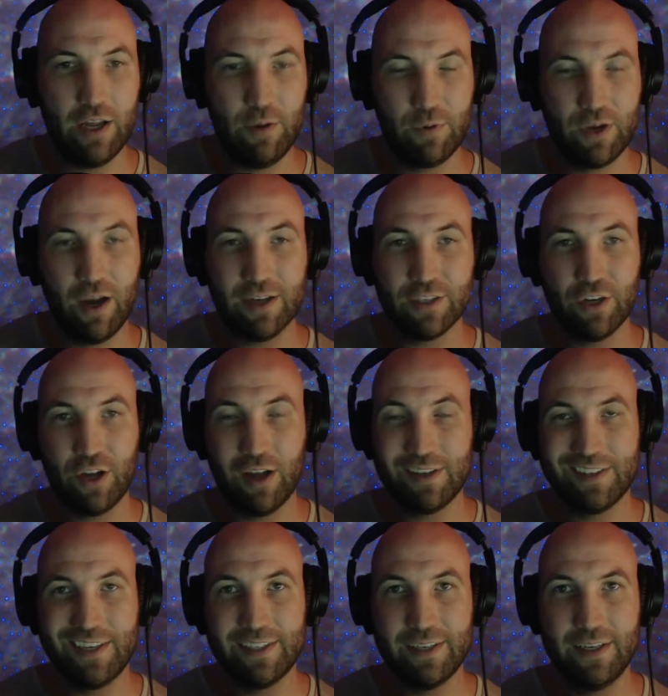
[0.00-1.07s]
would actually cost
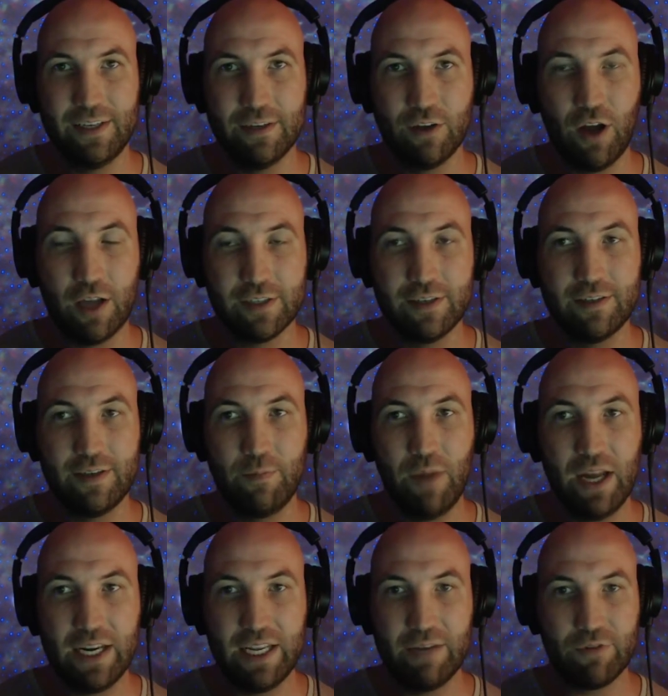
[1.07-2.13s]
Disney
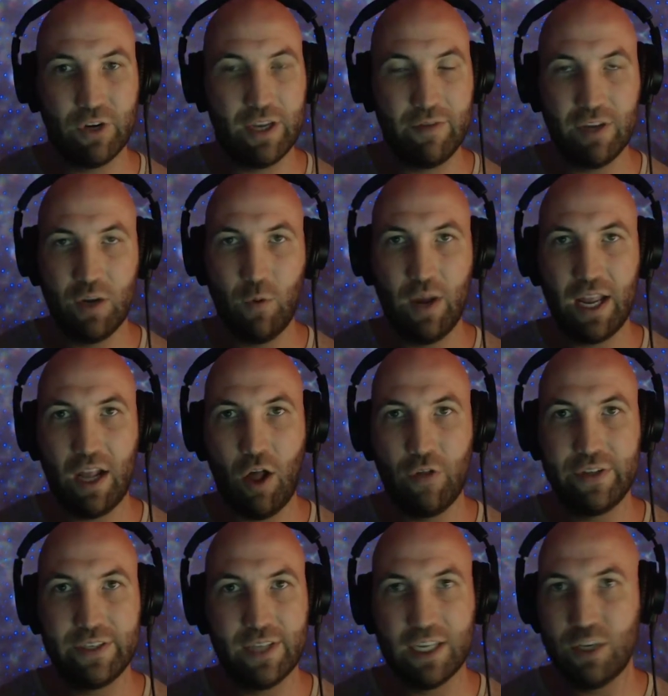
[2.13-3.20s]
money if they're giving away all
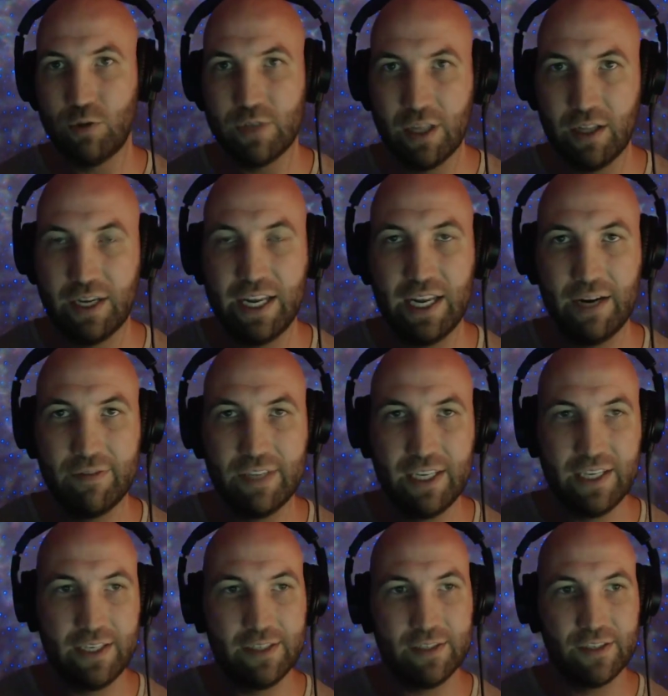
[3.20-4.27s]
these like utility
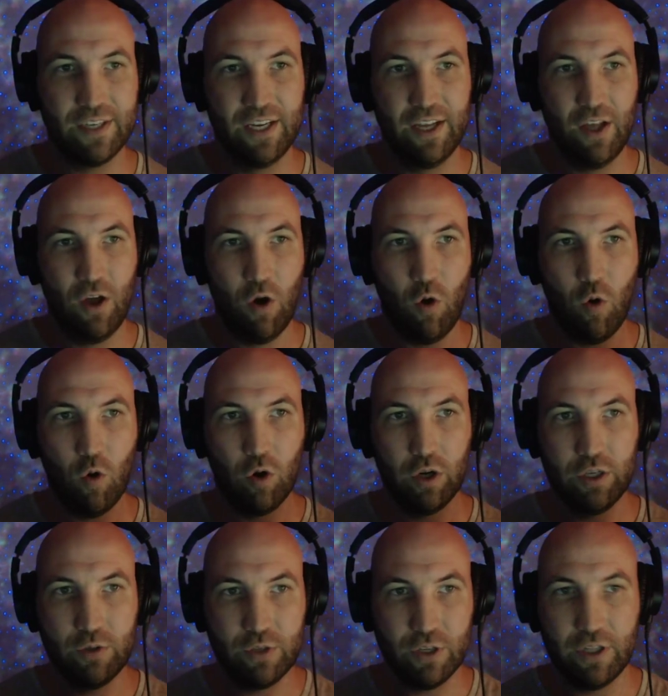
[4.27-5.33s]
NFTs or
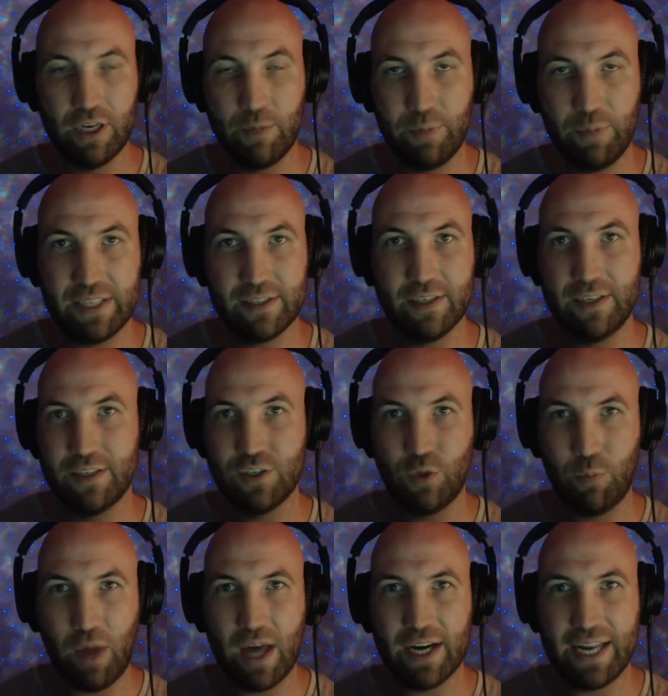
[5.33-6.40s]
utility pieces to
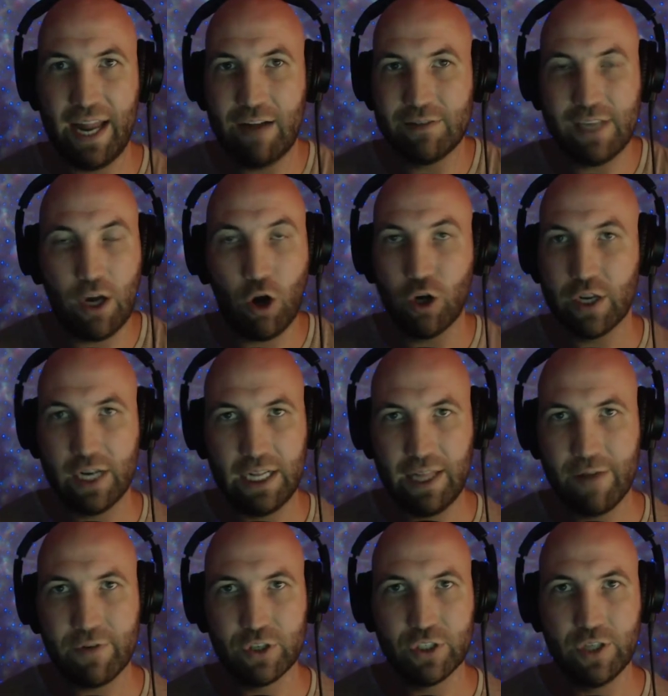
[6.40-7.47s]
bot accounts that aren't going to
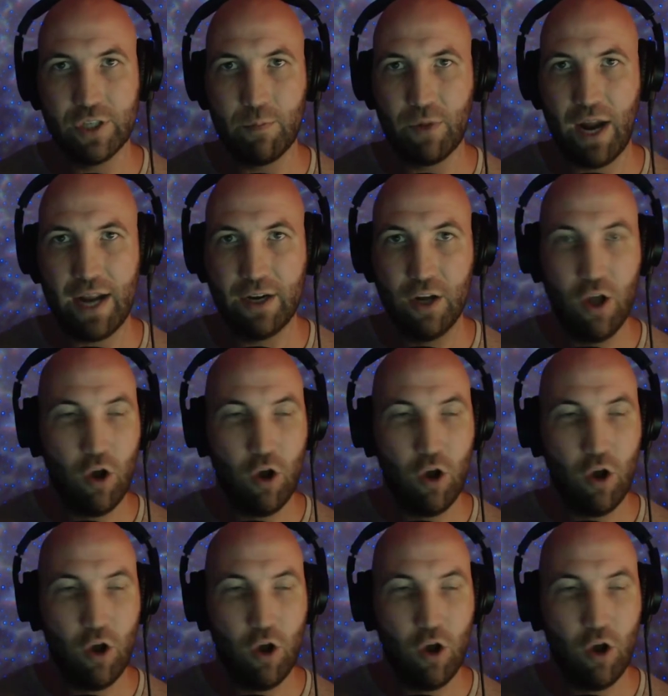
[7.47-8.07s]
leverage them, right?